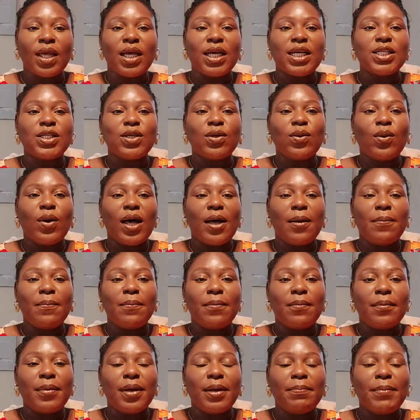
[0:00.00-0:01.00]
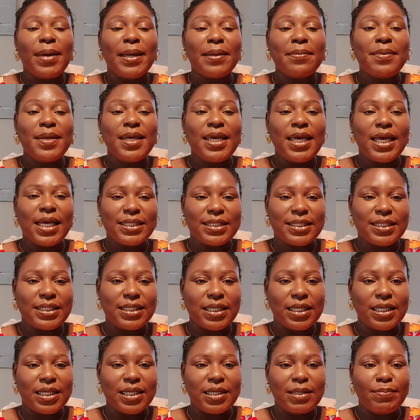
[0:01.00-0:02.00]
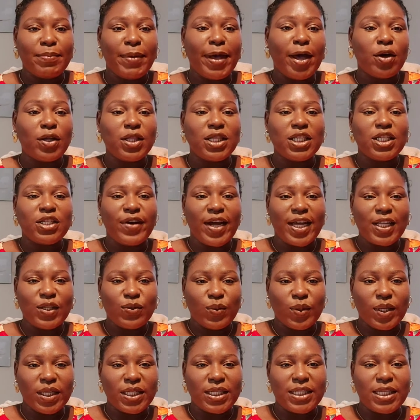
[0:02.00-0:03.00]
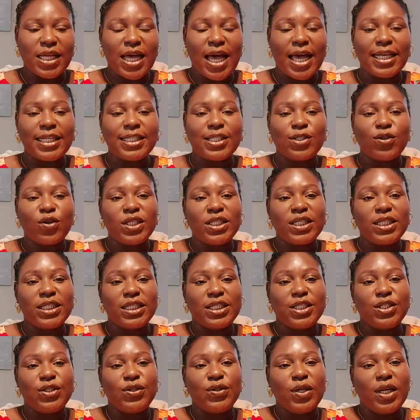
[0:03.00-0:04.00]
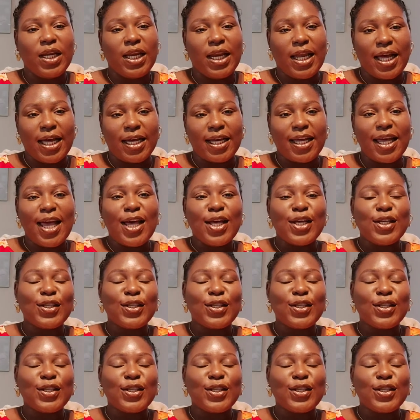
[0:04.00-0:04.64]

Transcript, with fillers: So um my BSc, my undergraduate, I mm-hmm. studied in Unilag.